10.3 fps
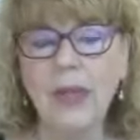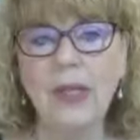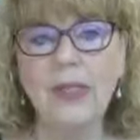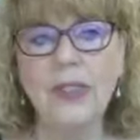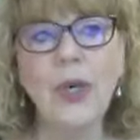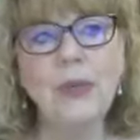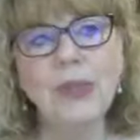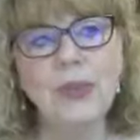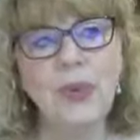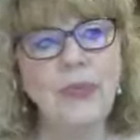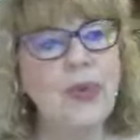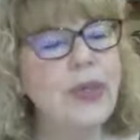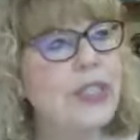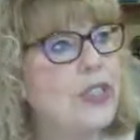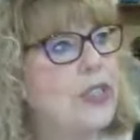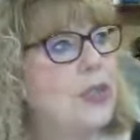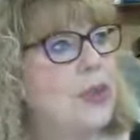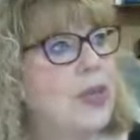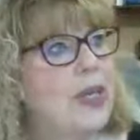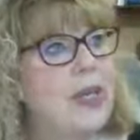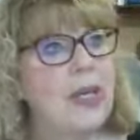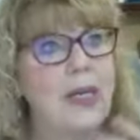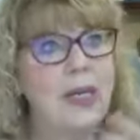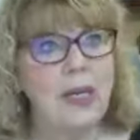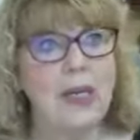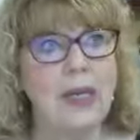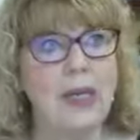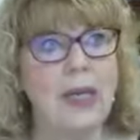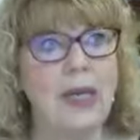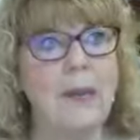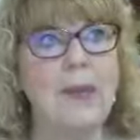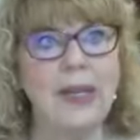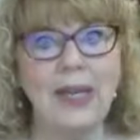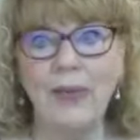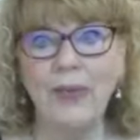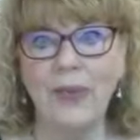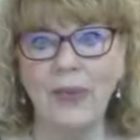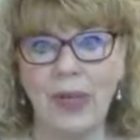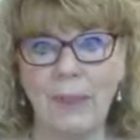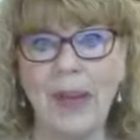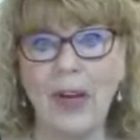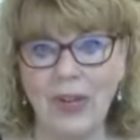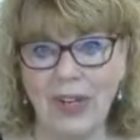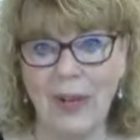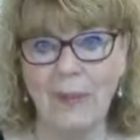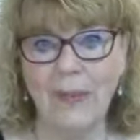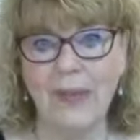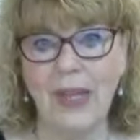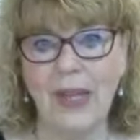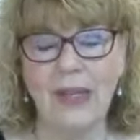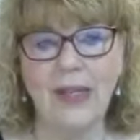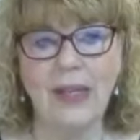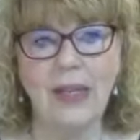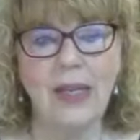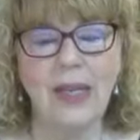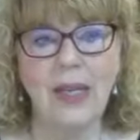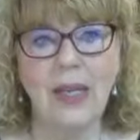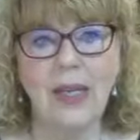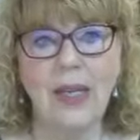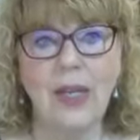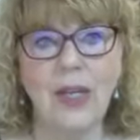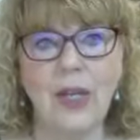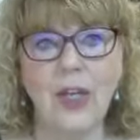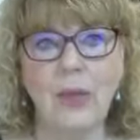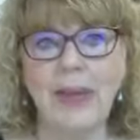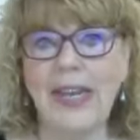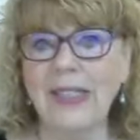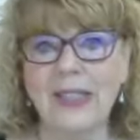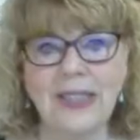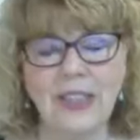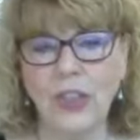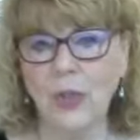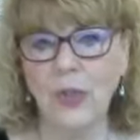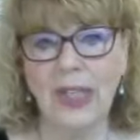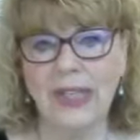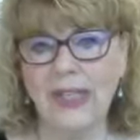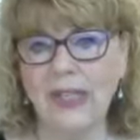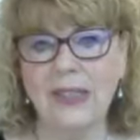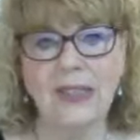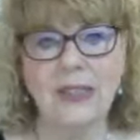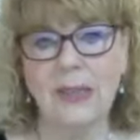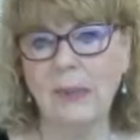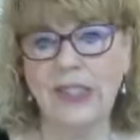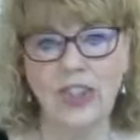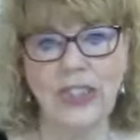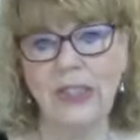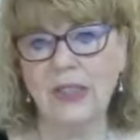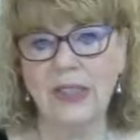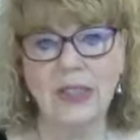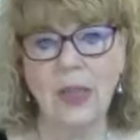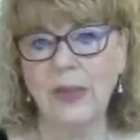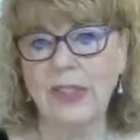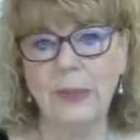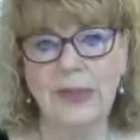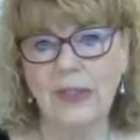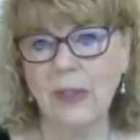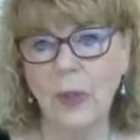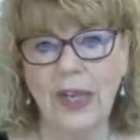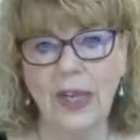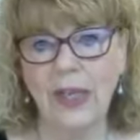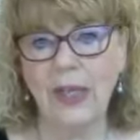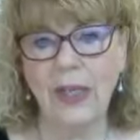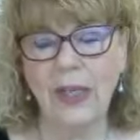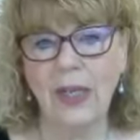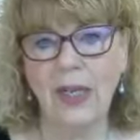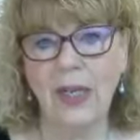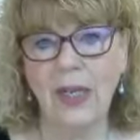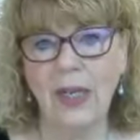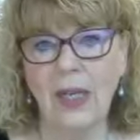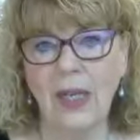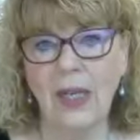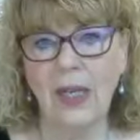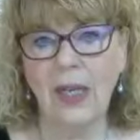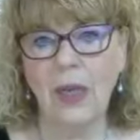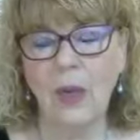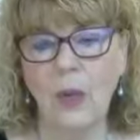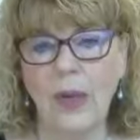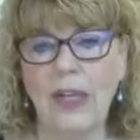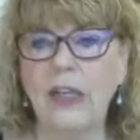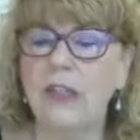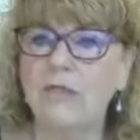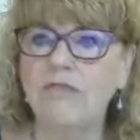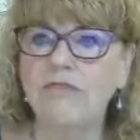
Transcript: so I was referring to a belief, a paradigm that, my ancestors were like this. It's in my genes. It's always been this way. Well,